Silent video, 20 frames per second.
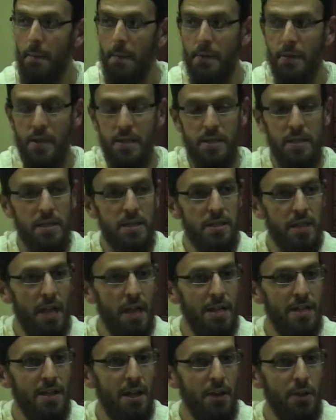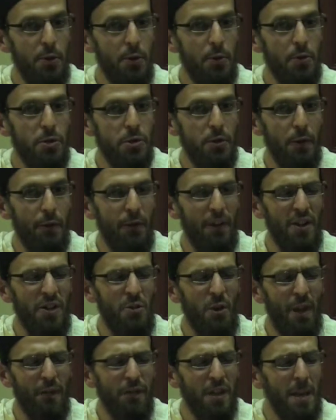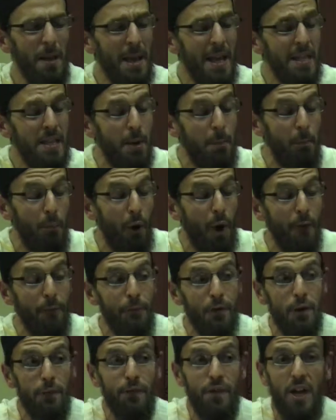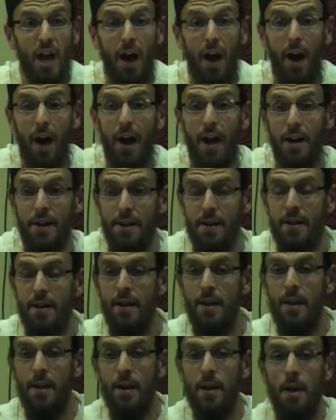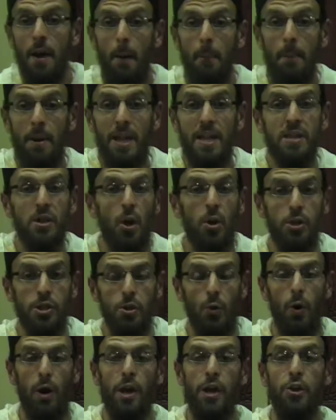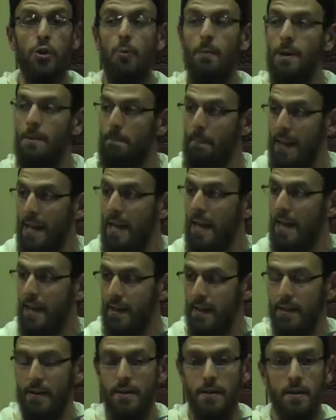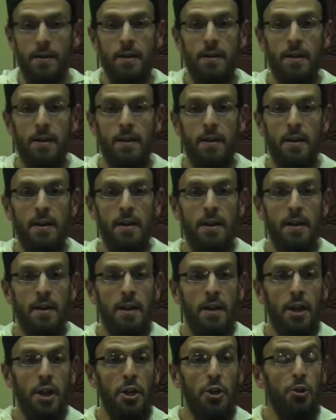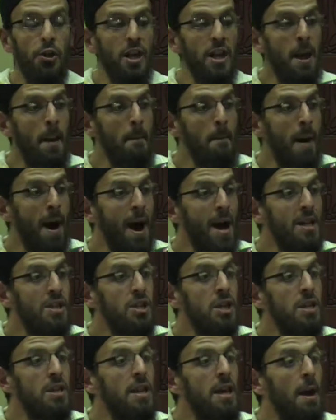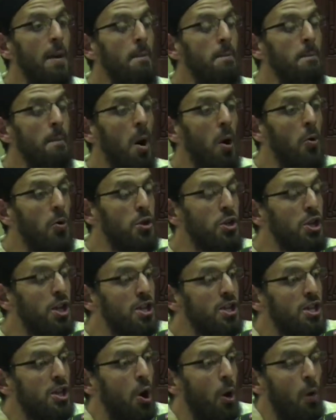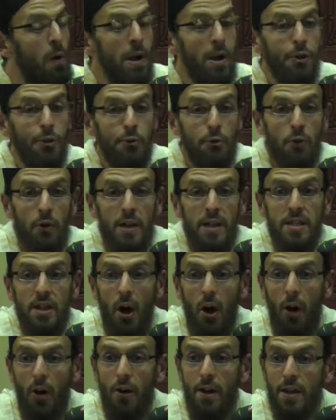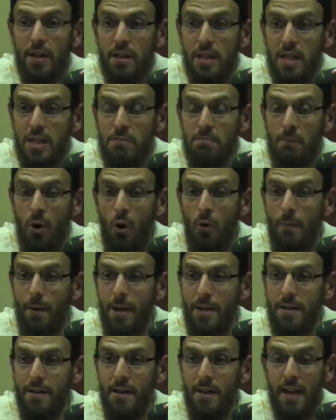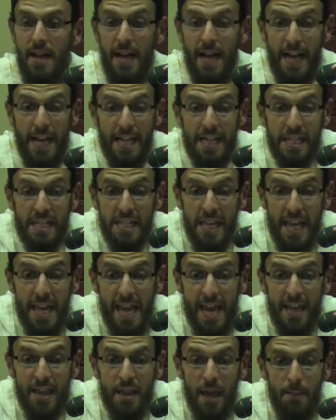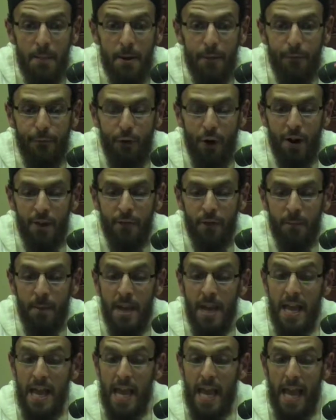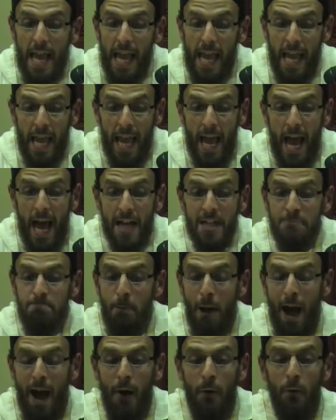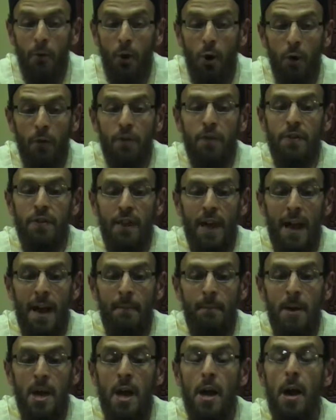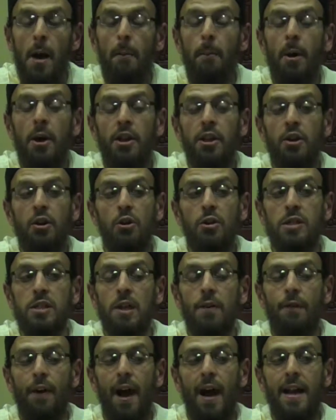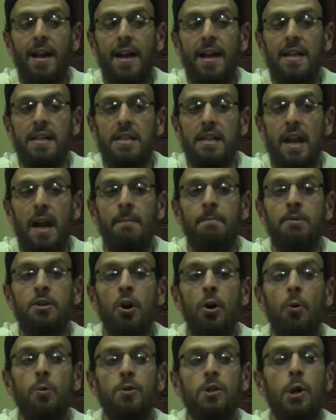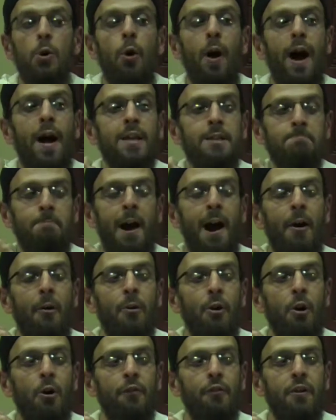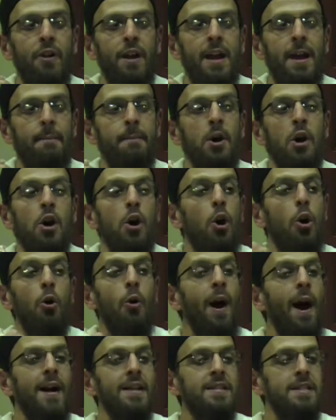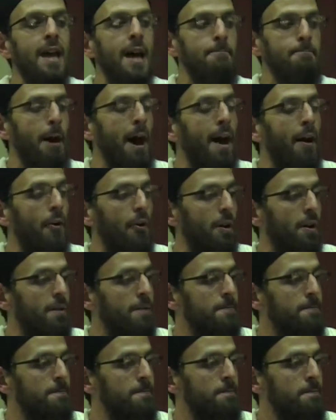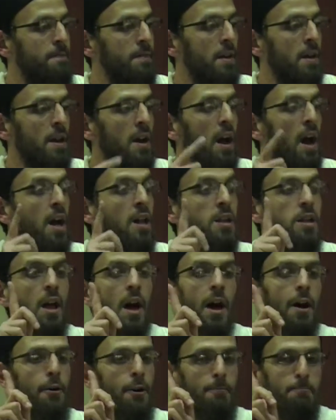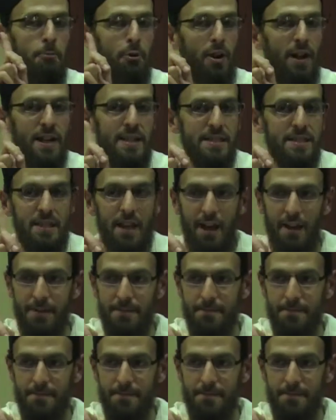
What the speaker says: This is Sayyidina Yusuf, and you have to be, he's a prophet of God, but he's also a human being. You can imagine the emotions going through his heart at this moment. He's seeing them in front of him. He has power over them, but Yusuf alayhi salam knows who has power over him. Who has that power? Allah Rabbul Izzah.